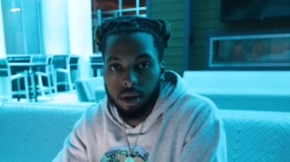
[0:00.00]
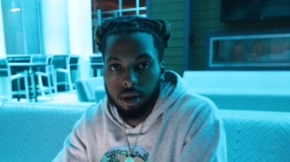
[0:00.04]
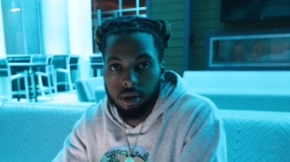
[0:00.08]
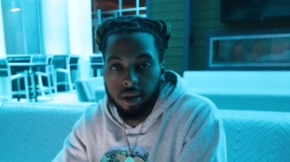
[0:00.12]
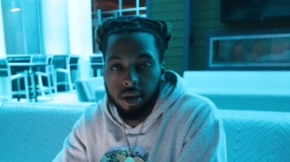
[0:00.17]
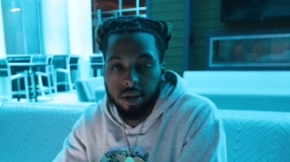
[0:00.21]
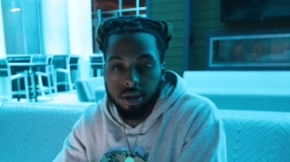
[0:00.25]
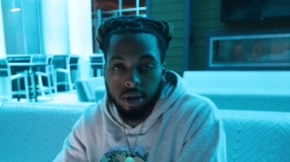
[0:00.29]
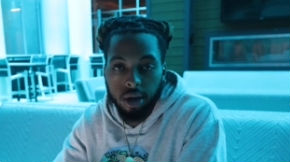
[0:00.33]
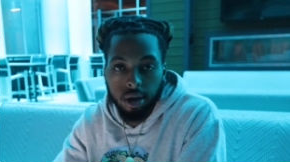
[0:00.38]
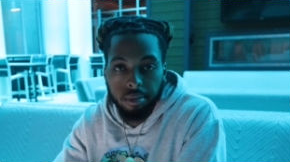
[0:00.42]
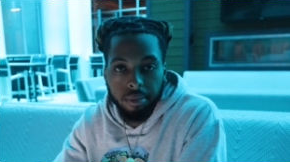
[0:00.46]

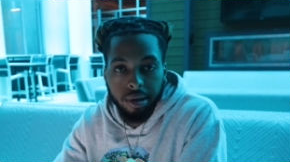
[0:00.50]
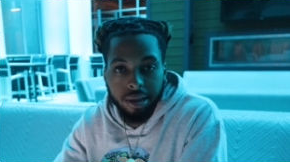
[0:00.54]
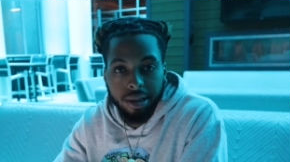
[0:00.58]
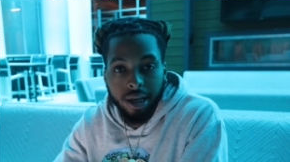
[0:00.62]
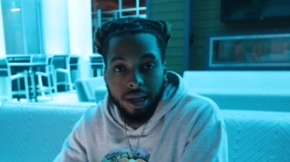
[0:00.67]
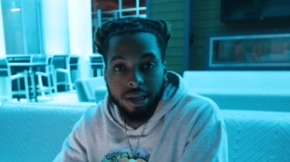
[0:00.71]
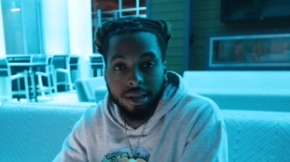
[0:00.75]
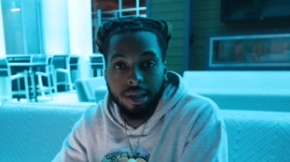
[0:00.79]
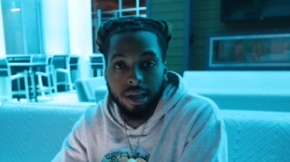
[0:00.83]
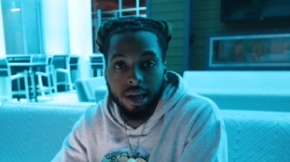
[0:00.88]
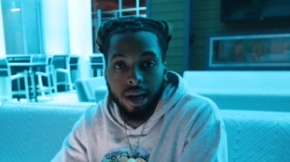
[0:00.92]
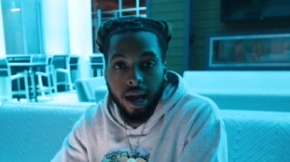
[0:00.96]
There's gonna be
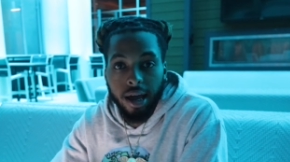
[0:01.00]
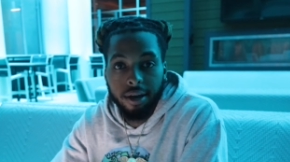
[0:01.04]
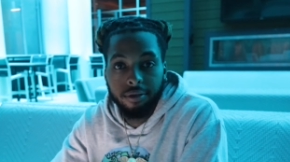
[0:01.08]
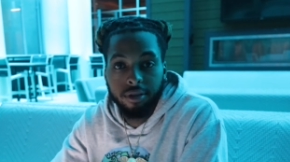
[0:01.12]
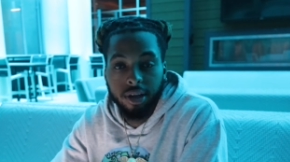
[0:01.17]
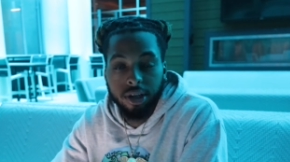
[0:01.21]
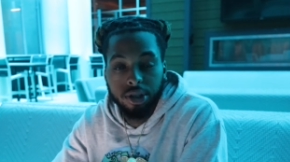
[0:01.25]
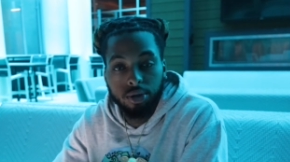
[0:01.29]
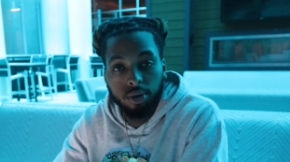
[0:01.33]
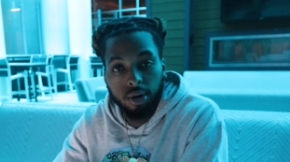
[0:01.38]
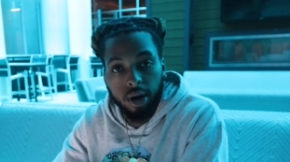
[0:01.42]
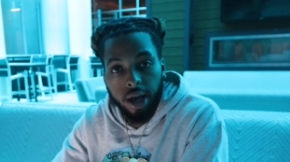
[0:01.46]
things in life
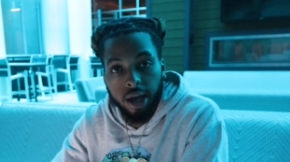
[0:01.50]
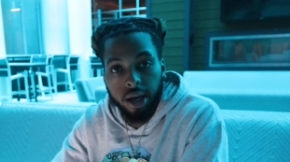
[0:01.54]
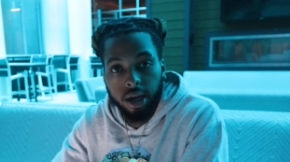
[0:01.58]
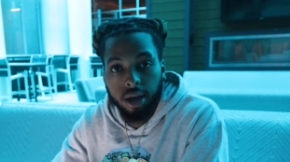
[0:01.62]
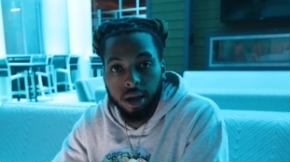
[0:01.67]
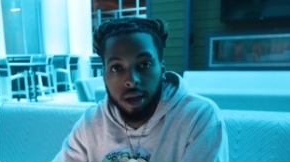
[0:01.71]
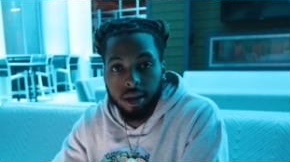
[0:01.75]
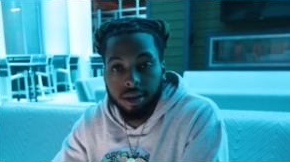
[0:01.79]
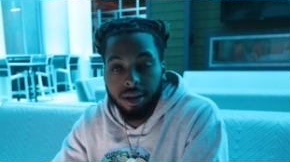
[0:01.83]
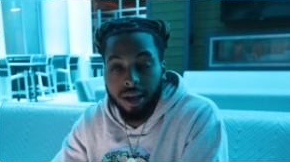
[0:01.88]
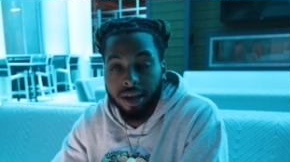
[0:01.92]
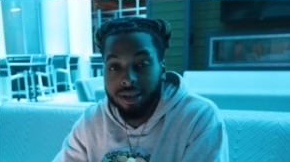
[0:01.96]
that you like,
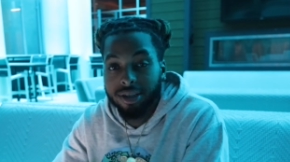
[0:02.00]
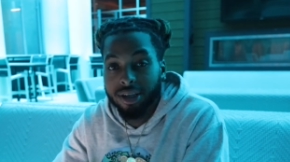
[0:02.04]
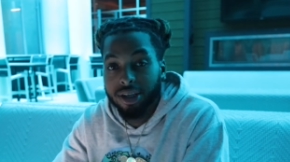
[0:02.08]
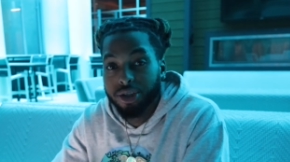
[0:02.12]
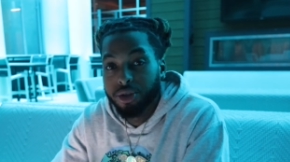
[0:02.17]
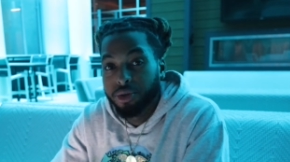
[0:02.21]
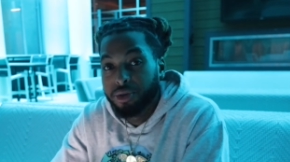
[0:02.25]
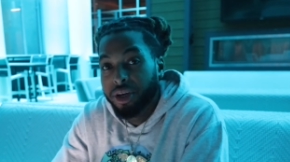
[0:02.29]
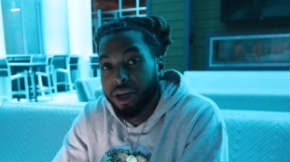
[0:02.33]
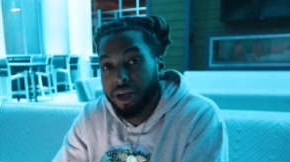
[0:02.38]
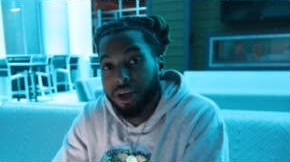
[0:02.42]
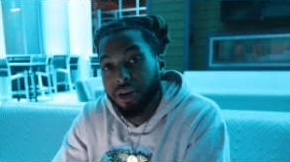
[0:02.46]
things that
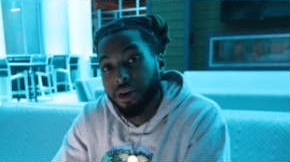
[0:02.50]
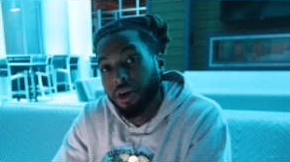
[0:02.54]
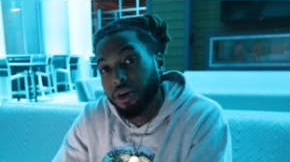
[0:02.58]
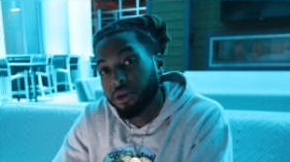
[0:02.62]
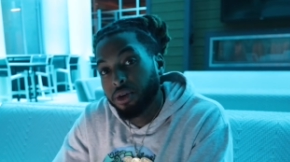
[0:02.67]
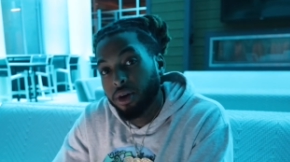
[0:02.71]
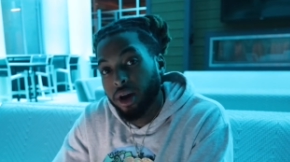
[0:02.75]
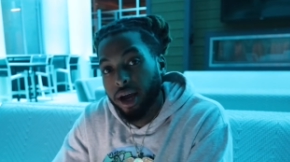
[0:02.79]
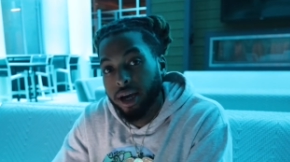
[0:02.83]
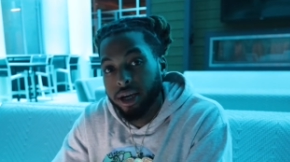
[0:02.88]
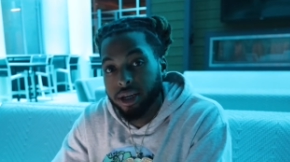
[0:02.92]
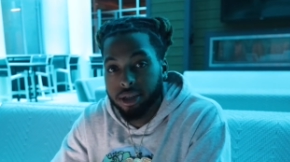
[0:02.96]
you didn't know you
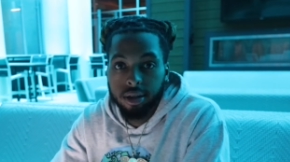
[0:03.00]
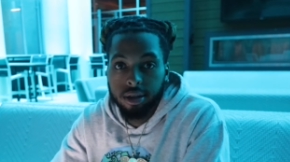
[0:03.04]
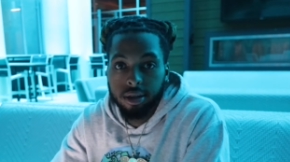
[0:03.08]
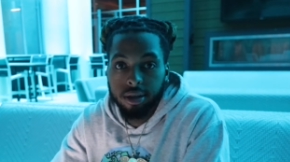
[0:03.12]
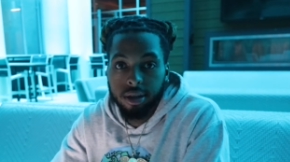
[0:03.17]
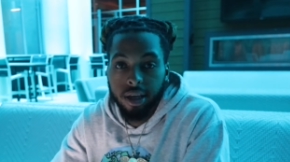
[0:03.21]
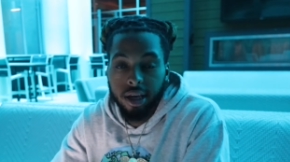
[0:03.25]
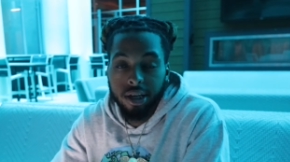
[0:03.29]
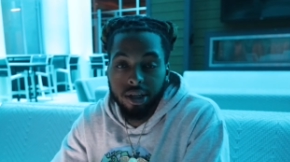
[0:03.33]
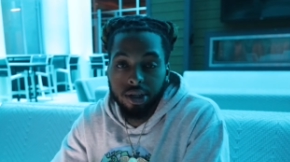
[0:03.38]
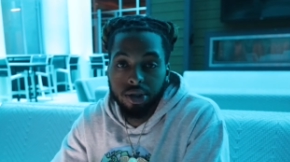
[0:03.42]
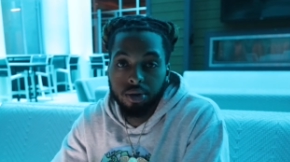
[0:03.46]
liked,
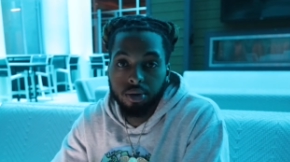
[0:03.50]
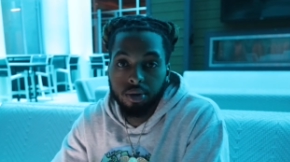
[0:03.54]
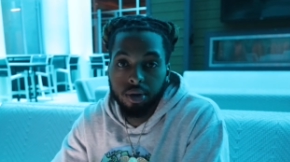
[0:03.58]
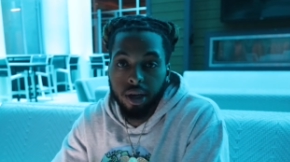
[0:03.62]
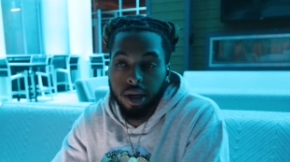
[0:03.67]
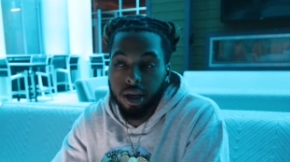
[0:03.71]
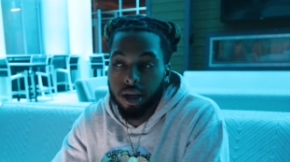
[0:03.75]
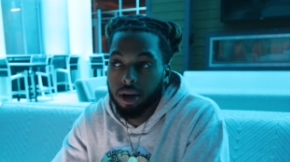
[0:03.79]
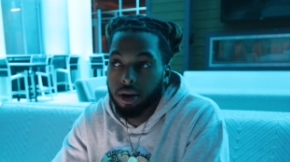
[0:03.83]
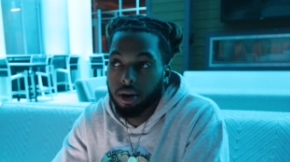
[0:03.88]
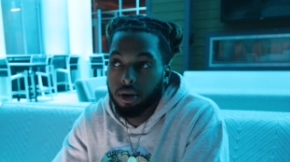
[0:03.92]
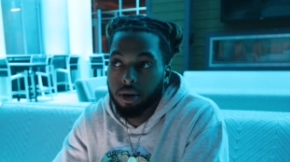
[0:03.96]
things you
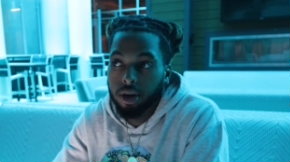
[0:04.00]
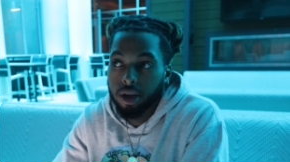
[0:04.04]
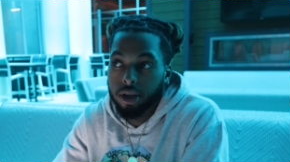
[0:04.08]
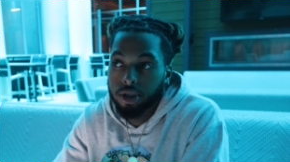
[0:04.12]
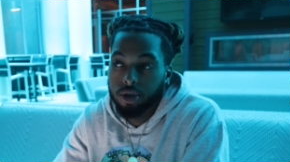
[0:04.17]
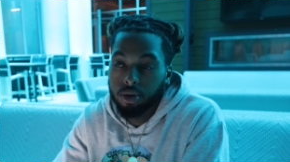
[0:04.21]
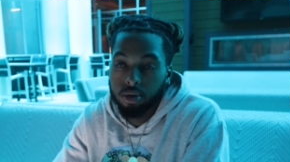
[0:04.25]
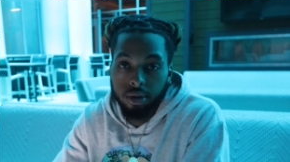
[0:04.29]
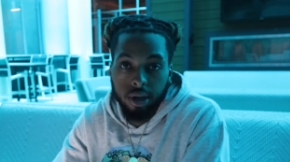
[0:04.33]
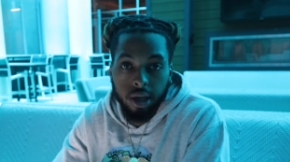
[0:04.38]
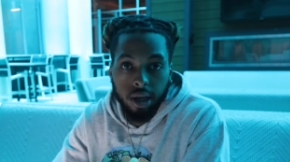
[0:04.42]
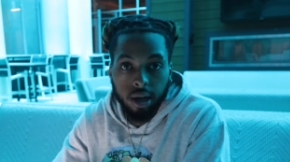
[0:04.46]
didn't know that
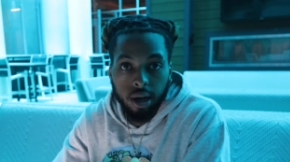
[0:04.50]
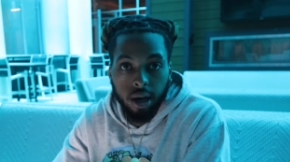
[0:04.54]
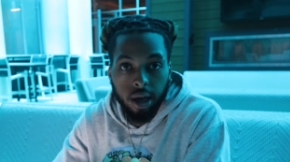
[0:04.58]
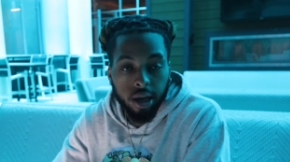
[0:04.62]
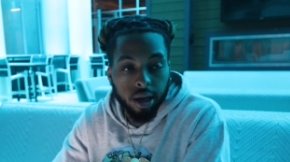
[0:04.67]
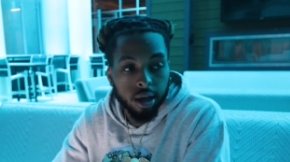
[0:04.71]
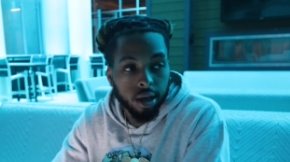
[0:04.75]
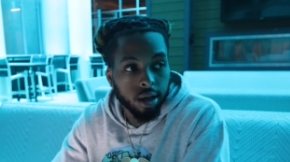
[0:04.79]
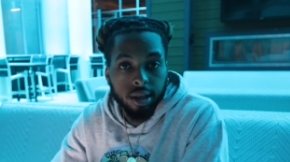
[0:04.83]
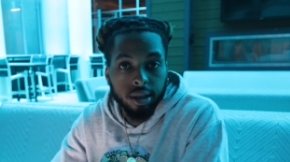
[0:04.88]
you didn't like,